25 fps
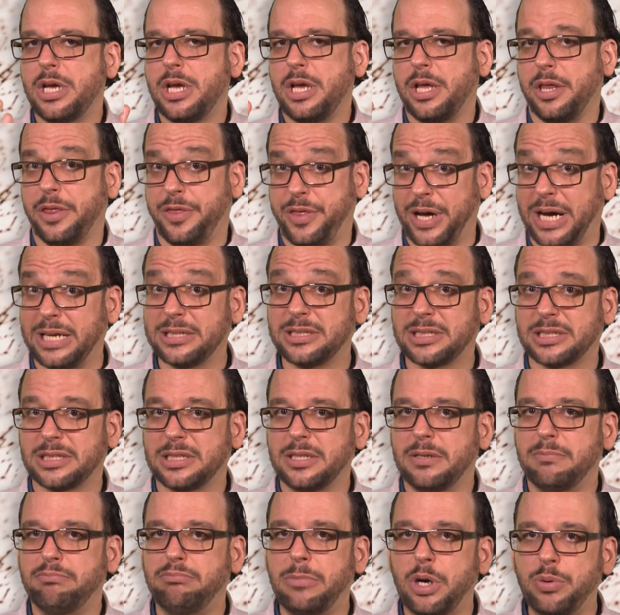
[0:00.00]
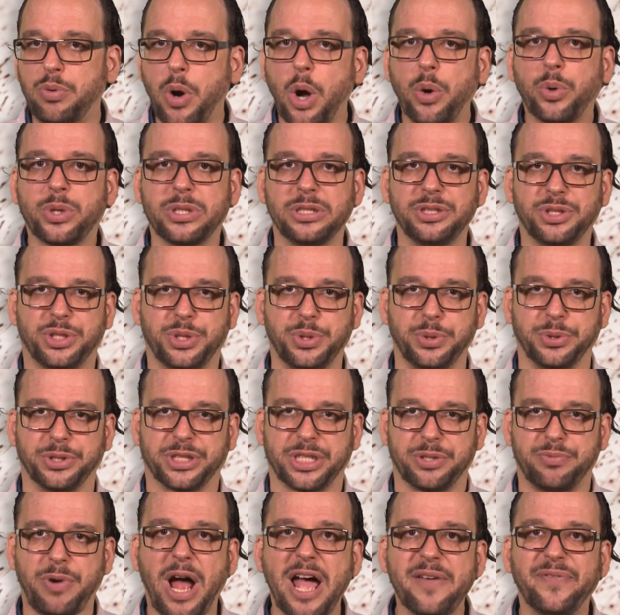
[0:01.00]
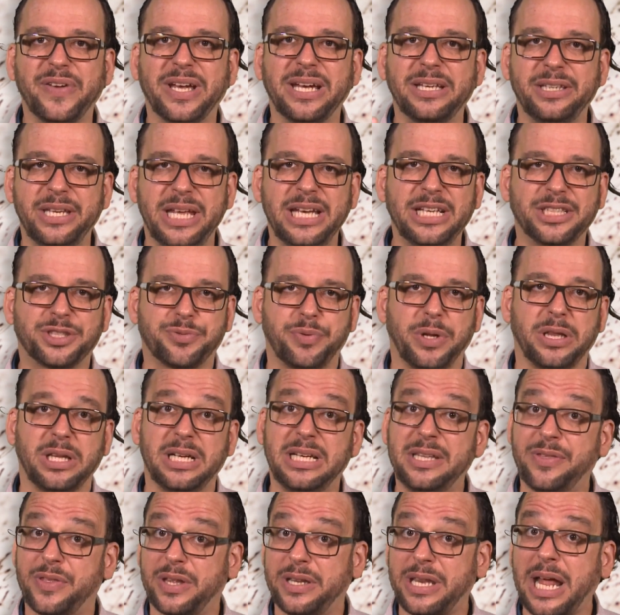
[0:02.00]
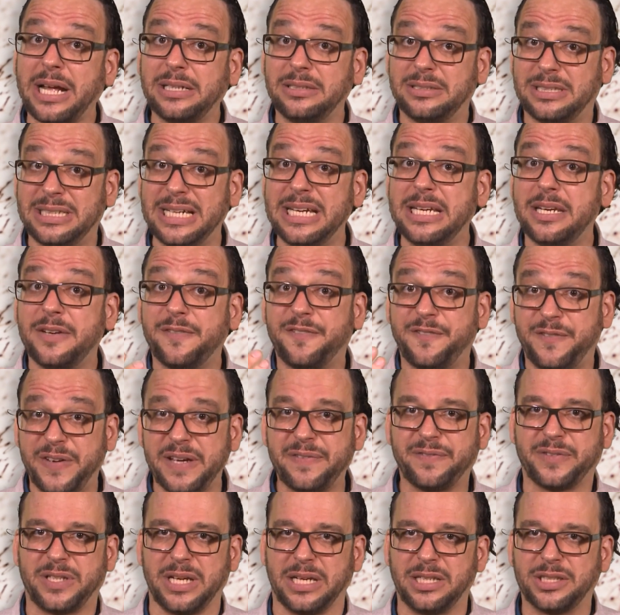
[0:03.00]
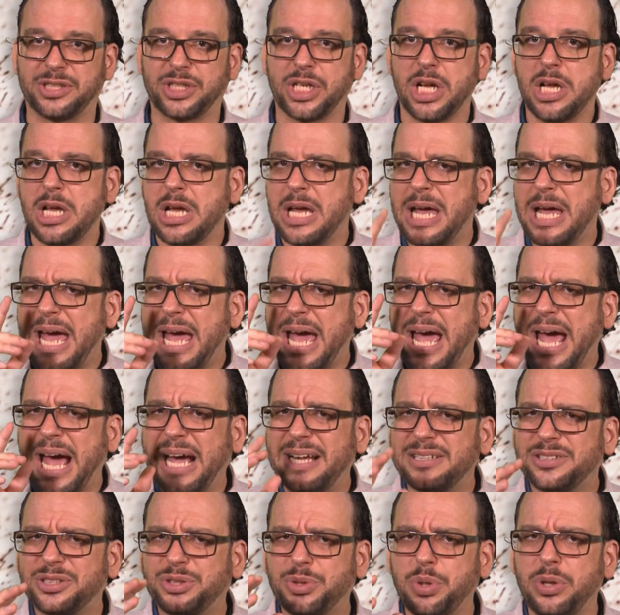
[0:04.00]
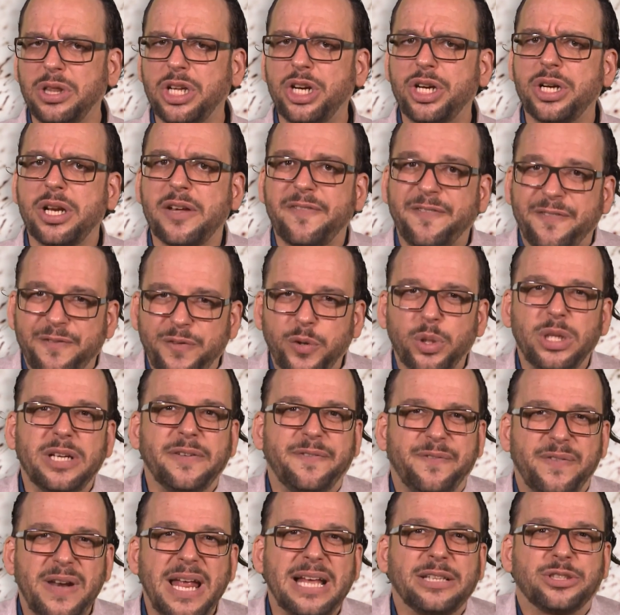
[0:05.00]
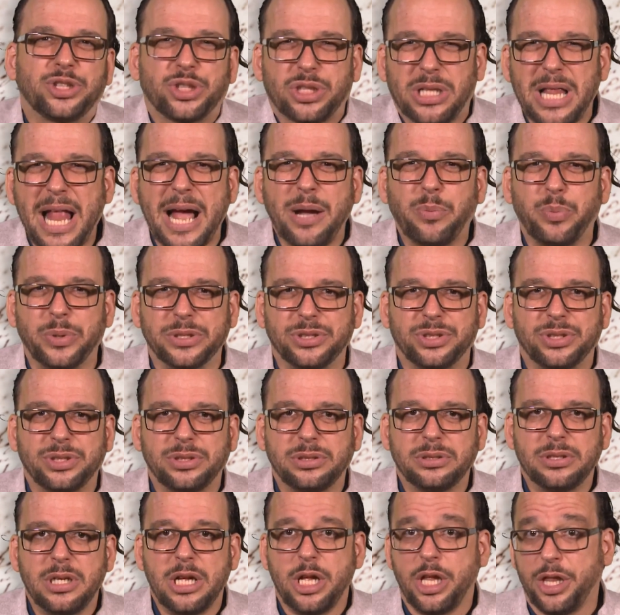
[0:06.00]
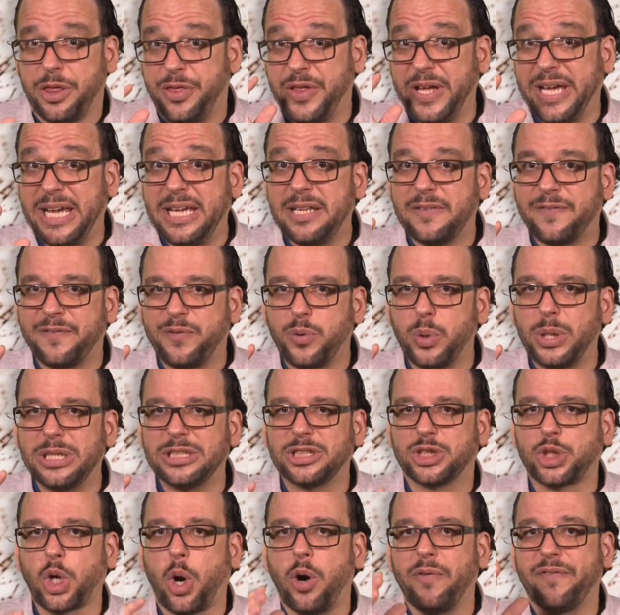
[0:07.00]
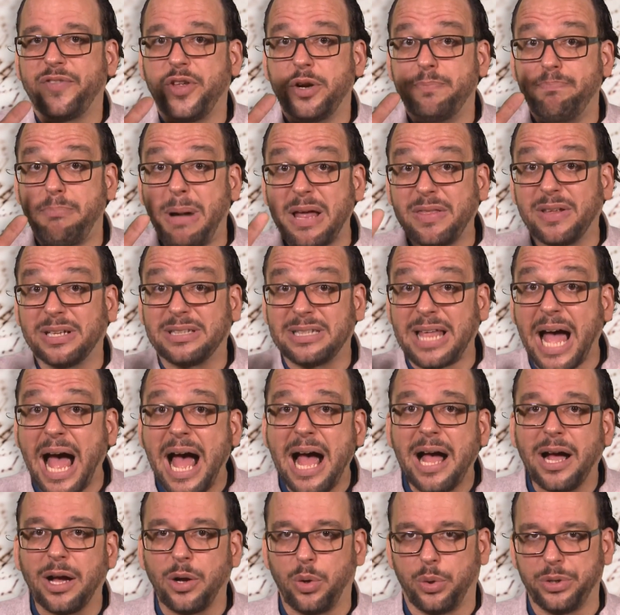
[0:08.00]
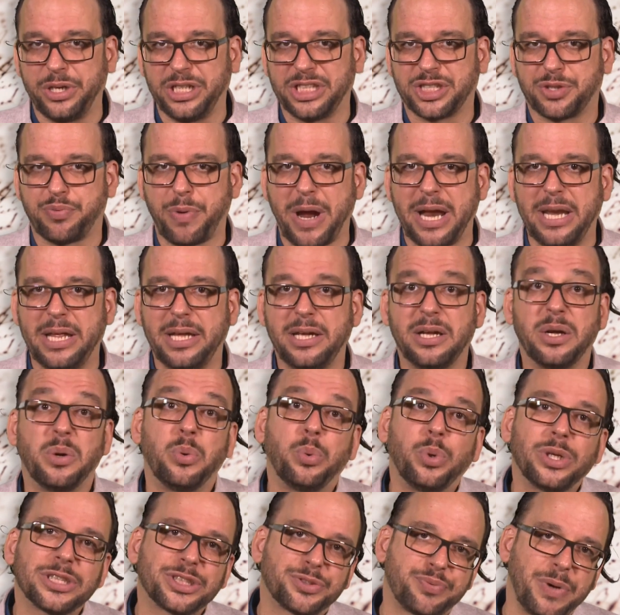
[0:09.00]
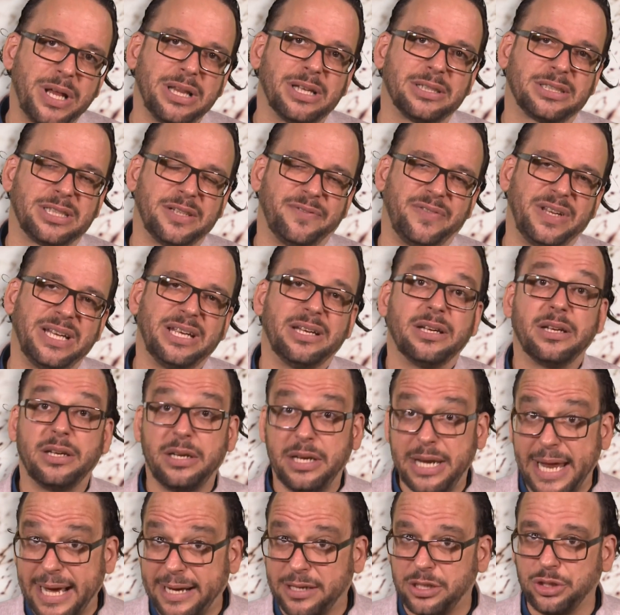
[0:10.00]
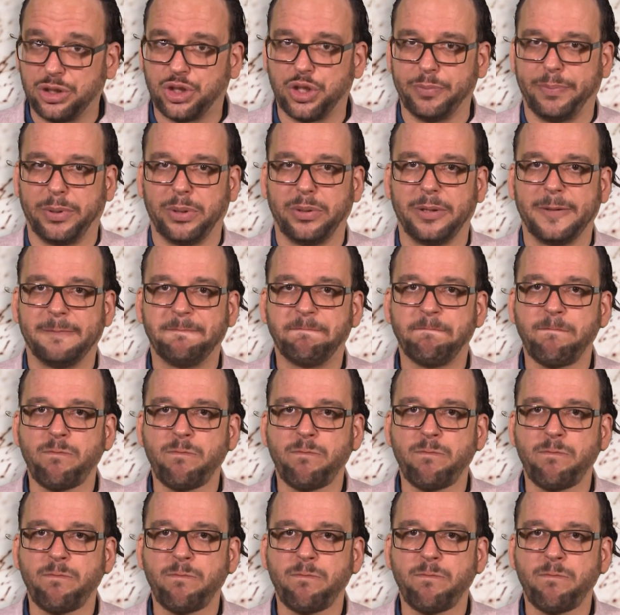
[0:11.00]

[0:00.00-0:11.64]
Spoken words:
Thus, Moroccan Jews arriving in Israel in the 1950s had to learn a fully fledged language. The influence of their mother tongue on Israeli was relatively negligible.